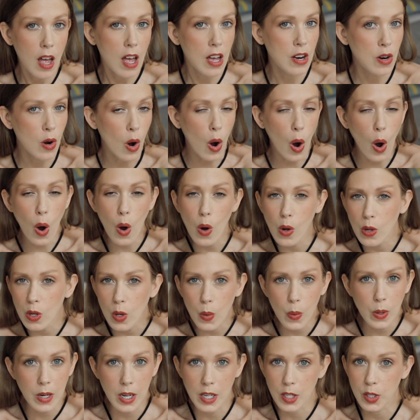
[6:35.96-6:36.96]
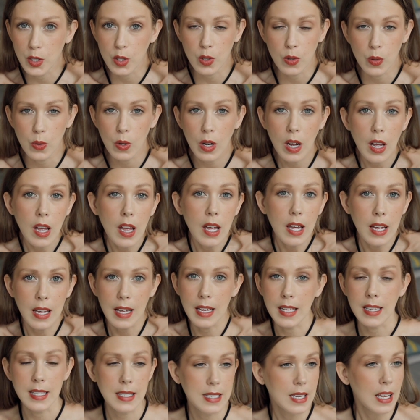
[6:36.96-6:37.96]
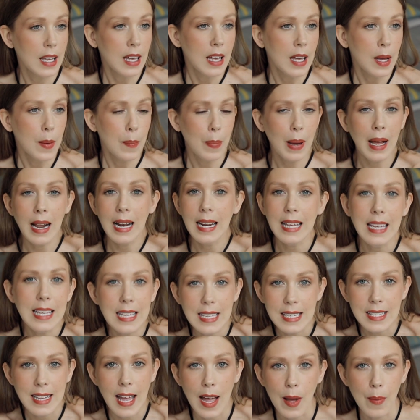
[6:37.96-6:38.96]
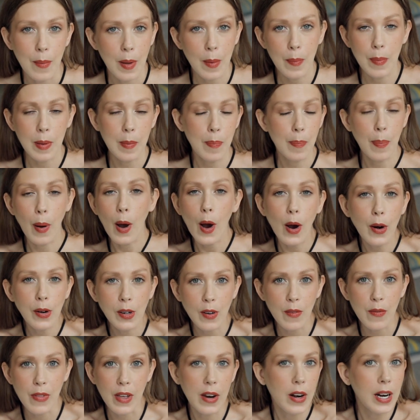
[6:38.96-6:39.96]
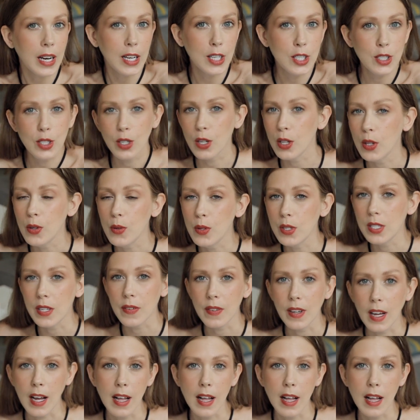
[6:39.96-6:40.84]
and all you want to do is please them and be part of their exclusive